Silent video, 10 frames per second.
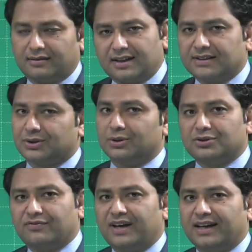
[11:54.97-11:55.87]
that's
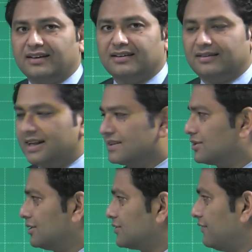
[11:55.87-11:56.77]
also fine.
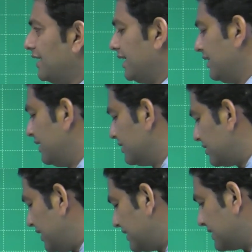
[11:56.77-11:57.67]
That's also fine.
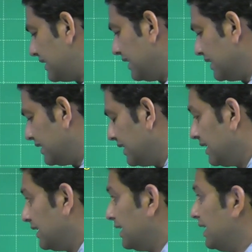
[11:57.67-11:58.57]
So let's see.
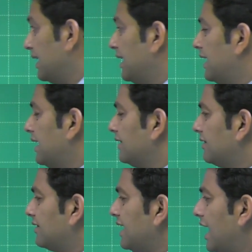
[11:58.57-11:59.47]
Uh,
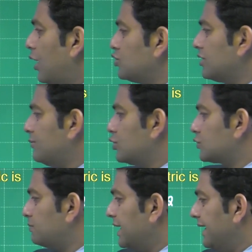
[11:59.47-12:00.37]
the
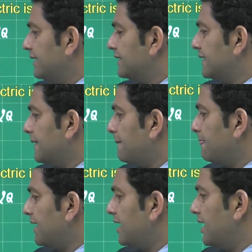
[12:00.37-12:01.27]
outermost plate
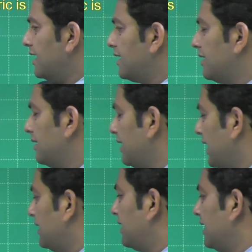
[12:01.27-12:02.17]
here
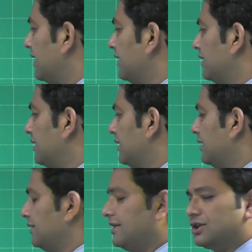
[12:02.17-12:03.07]
and here.
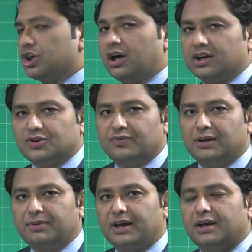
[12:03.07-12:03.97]
The charge
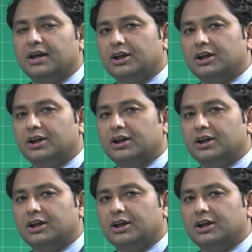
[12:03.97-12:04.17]
will be